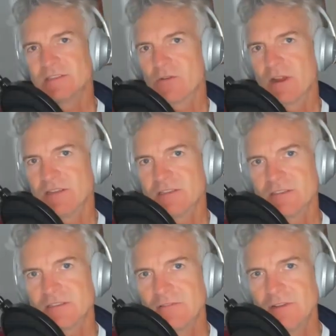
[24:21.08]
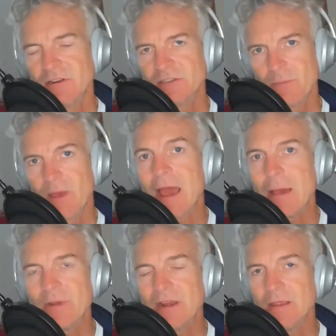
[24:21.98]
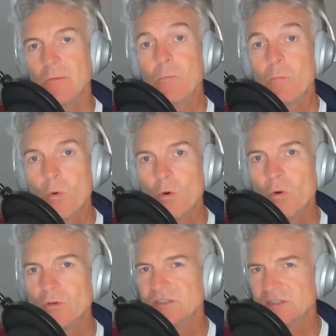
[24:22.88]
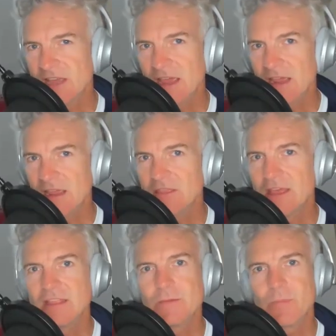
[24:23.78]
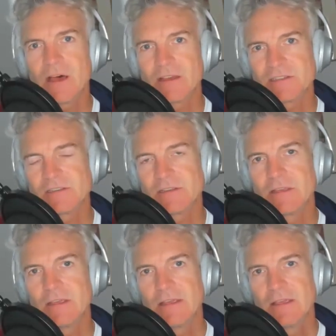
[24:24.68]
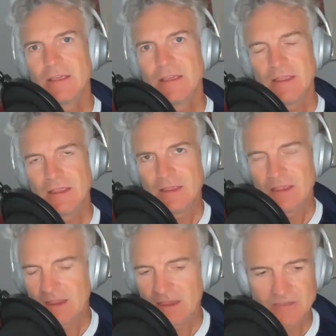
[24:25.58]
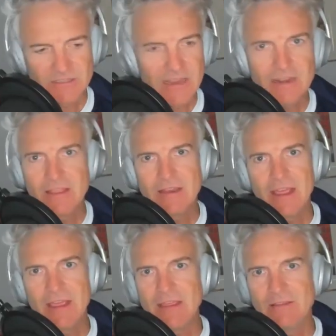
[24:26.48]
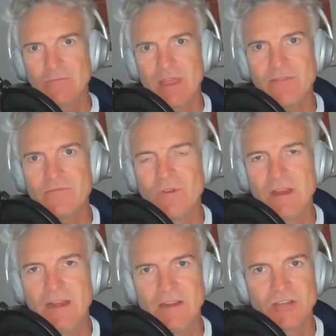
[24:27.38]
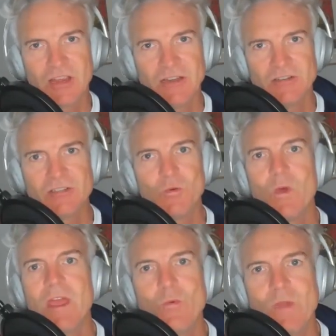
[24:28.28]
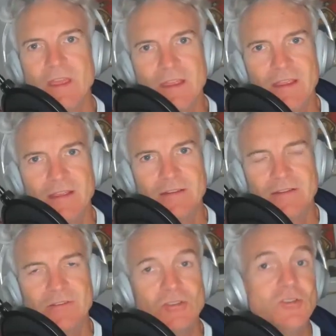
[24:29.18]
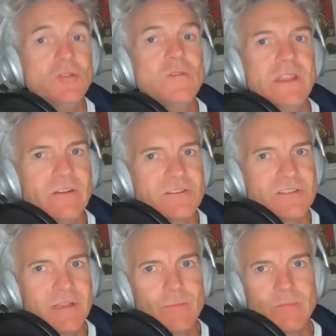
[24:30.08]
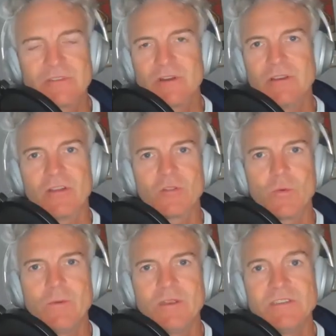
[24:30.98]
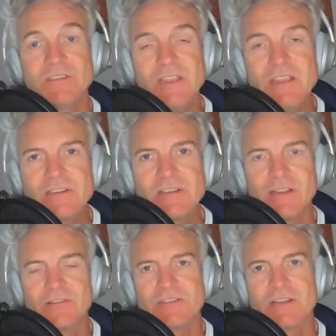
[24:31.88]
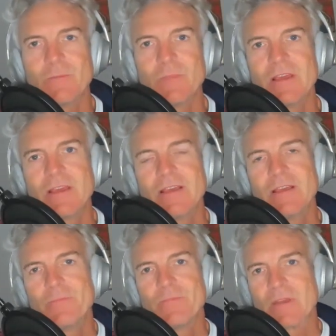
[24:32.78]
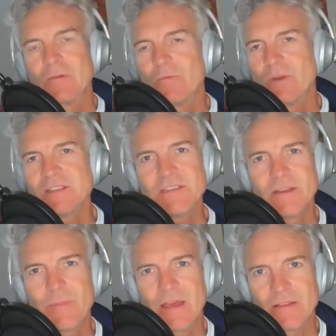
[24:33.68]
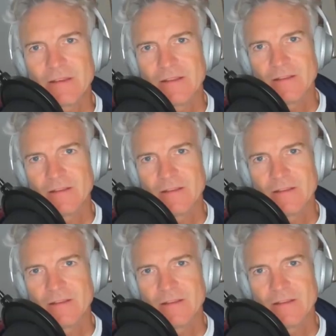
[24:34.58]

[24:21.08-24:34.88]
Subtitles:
this crisis of leadership happening more today than in the past? Because at the end of the day, we haven't really changed the way we do leadership, certainly not the way we teach leadership. What is it about